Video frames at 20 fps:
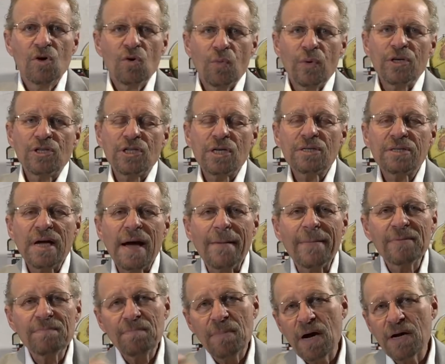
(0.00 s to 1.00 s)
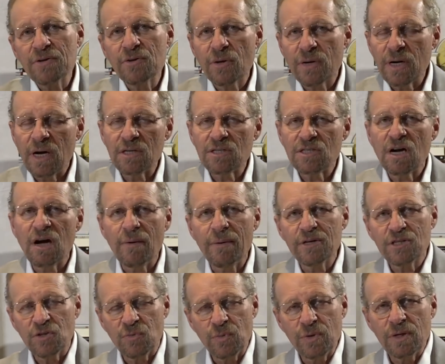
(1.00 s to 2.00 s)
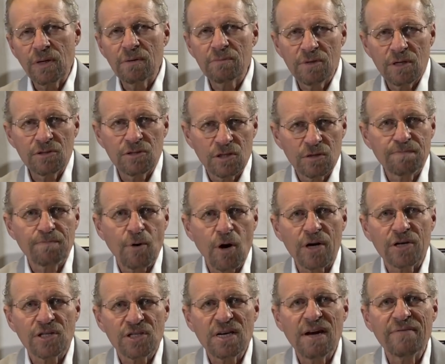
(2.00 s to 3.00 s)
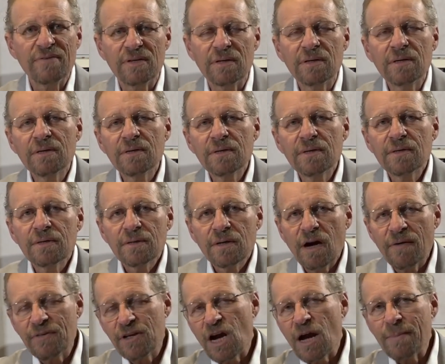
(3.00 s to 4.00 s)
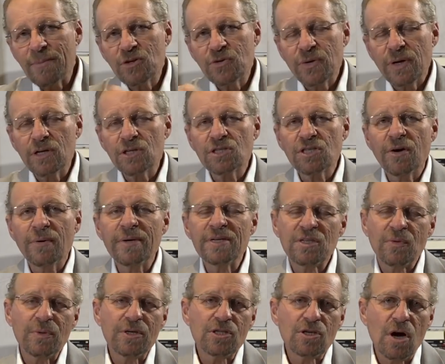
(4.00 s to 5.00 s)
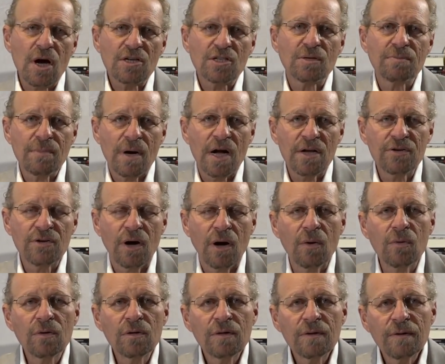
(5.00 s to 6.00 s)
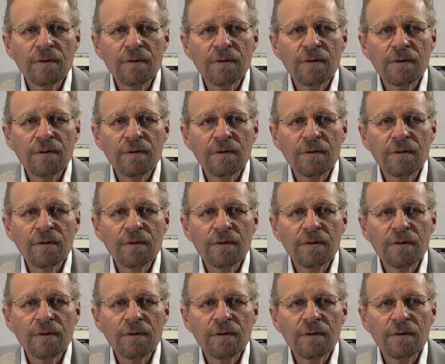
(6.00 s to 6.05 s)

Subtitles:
we sit down with Mondo Gonzalez, and this is part 7 of the Ama Trail series, and we talk to Mondo.